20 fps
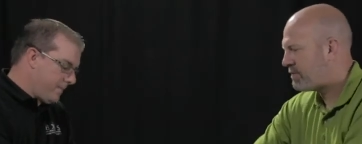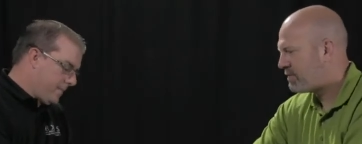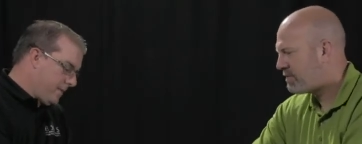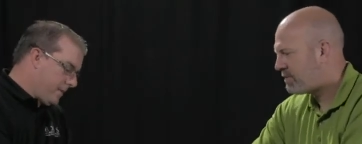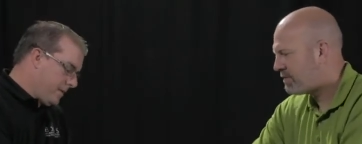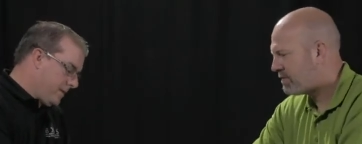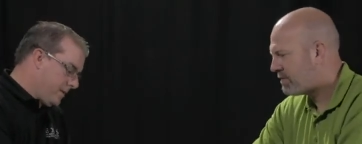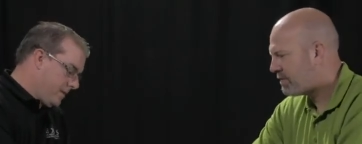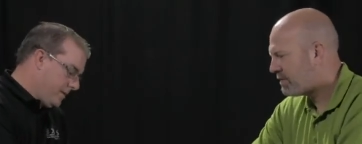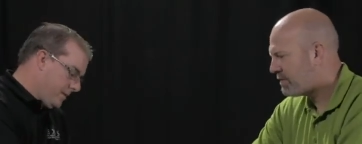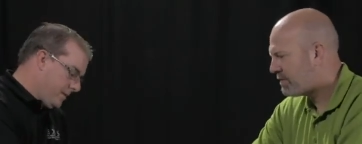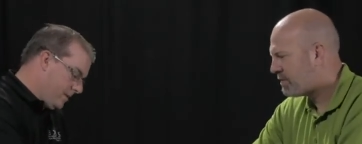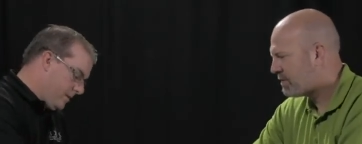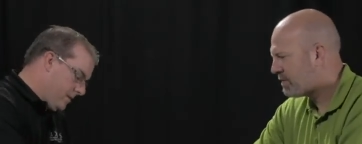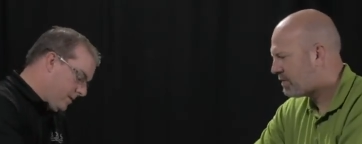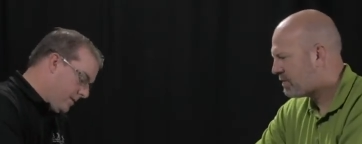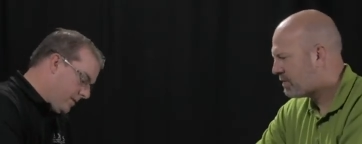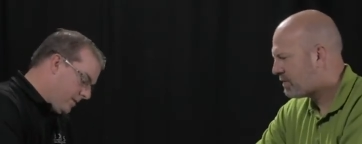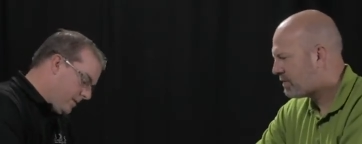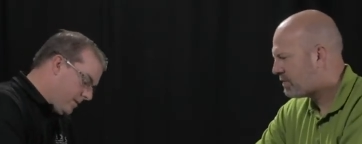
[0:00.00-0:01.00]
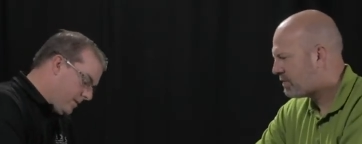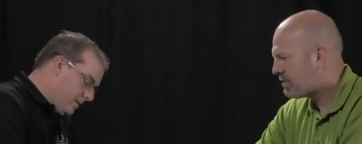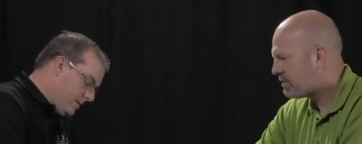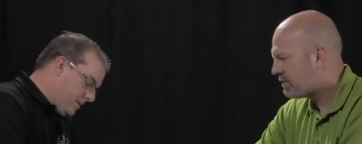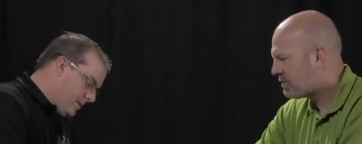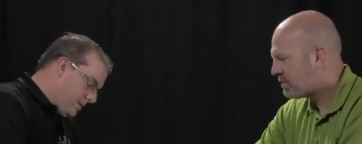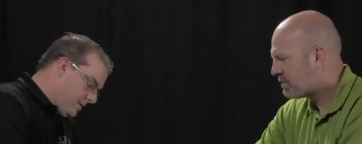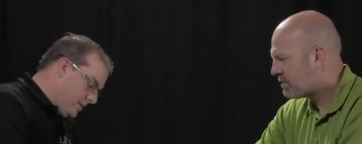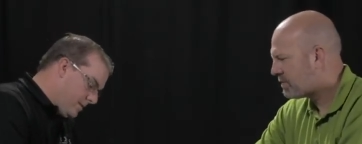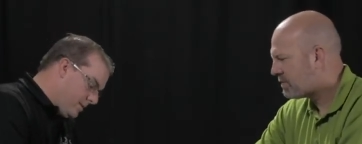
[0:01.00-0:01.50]

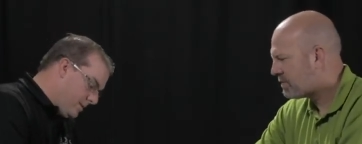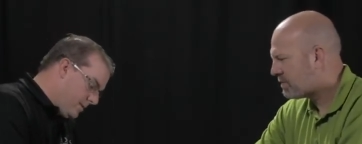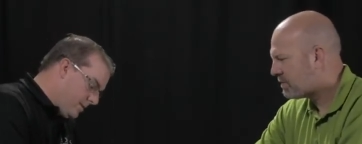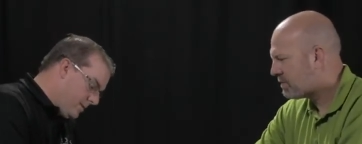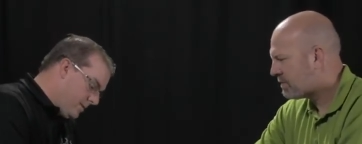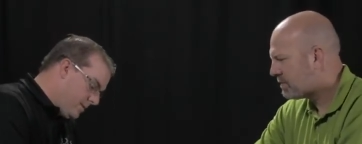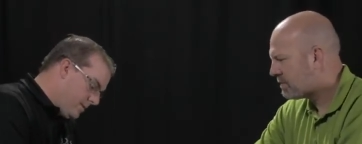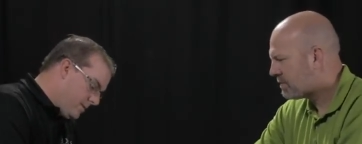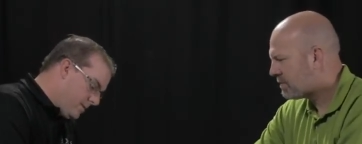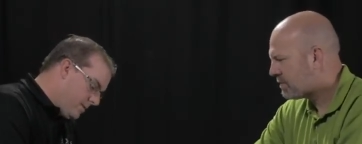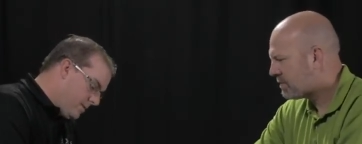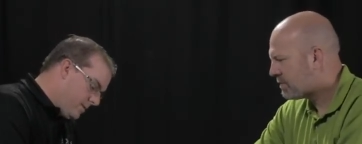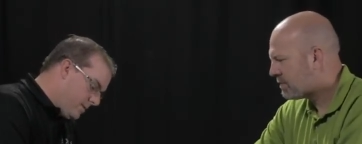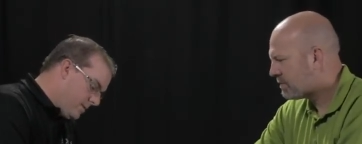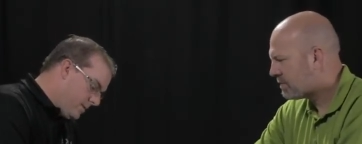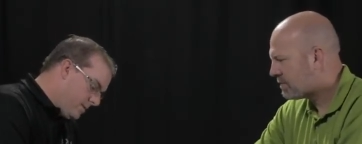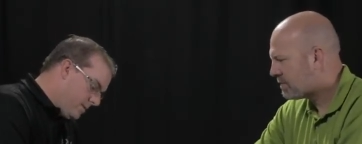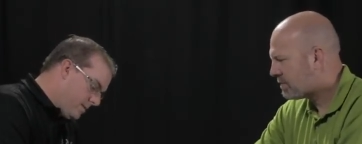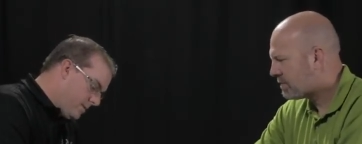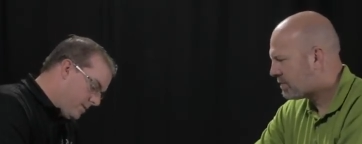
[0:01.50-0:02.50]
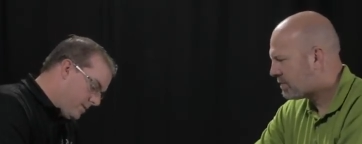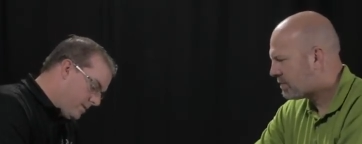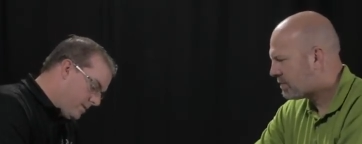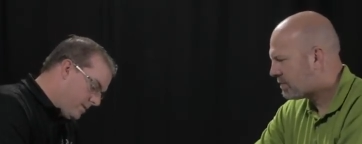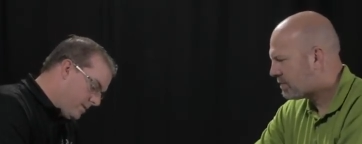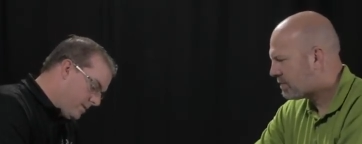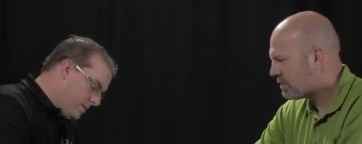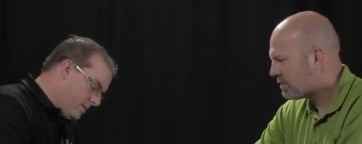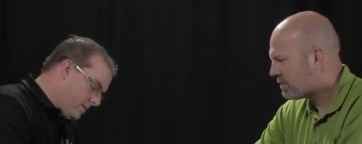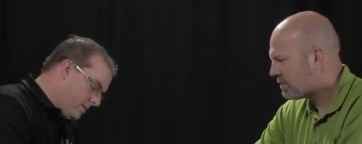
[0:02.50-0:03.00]

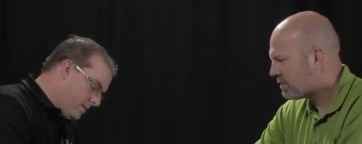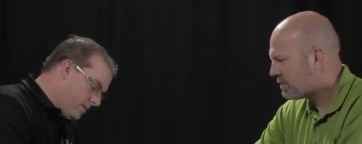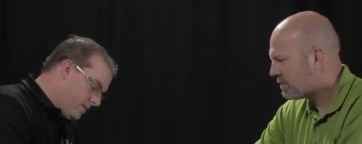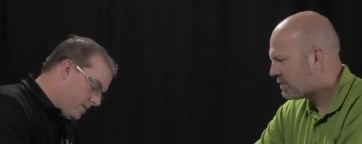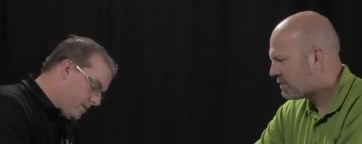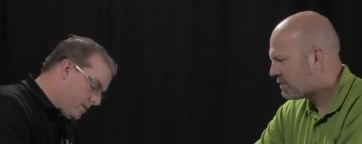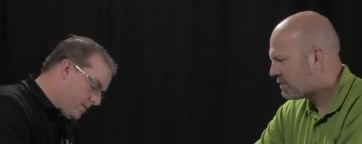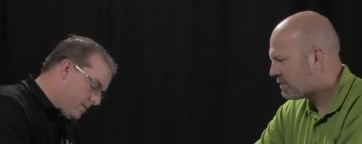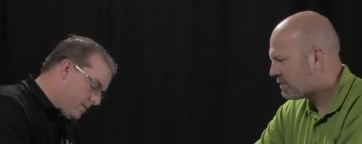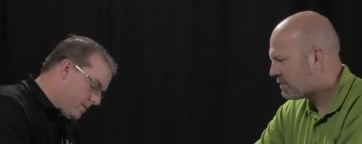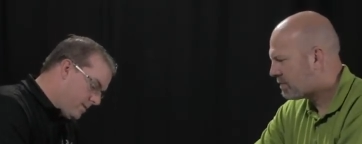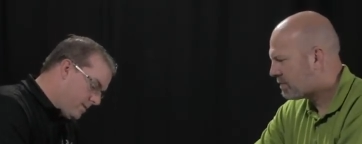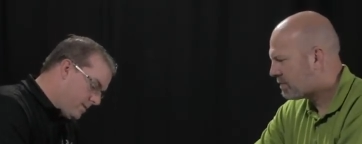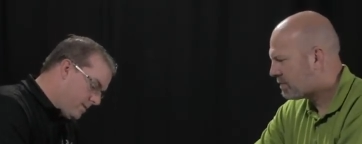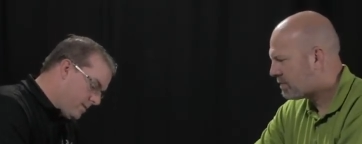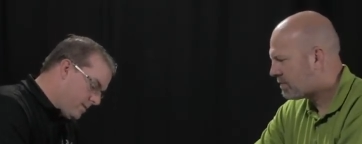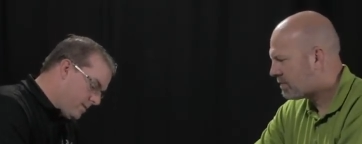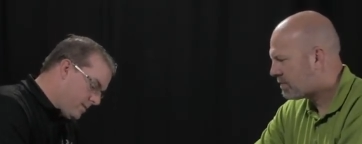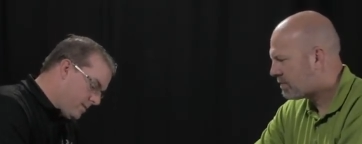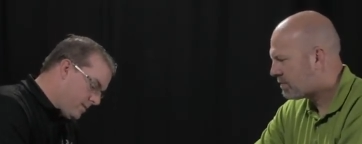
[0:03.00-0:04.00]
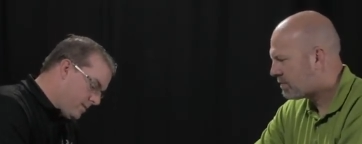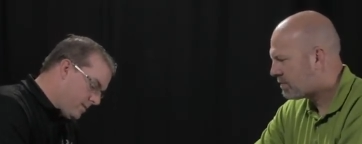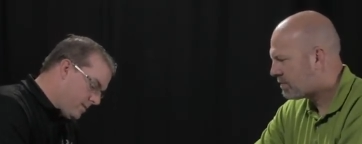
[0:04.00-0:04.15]
No one is speaking in this clip.